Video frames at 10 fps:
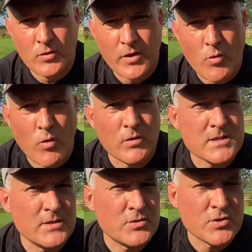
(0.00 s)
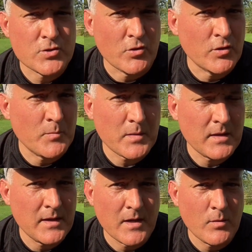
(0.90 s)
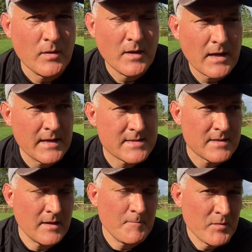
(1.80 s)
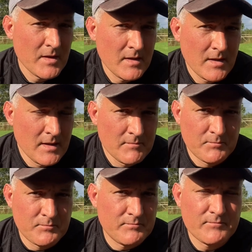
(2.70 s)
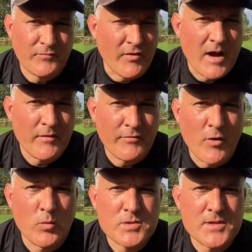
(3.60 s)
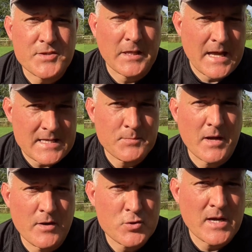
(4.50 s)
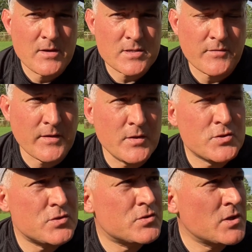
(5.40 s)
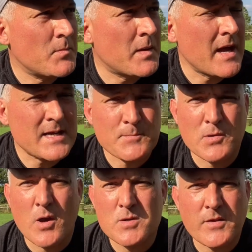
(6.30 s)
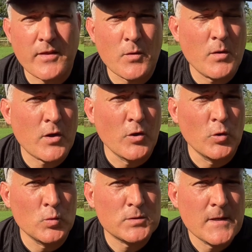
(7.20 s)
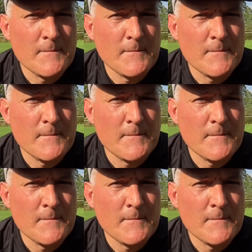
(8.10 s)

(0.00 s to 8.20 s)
the quality has just gone up, I'd say fivefold since the last pair of trousers. I think the GPX Pros, I think they were called.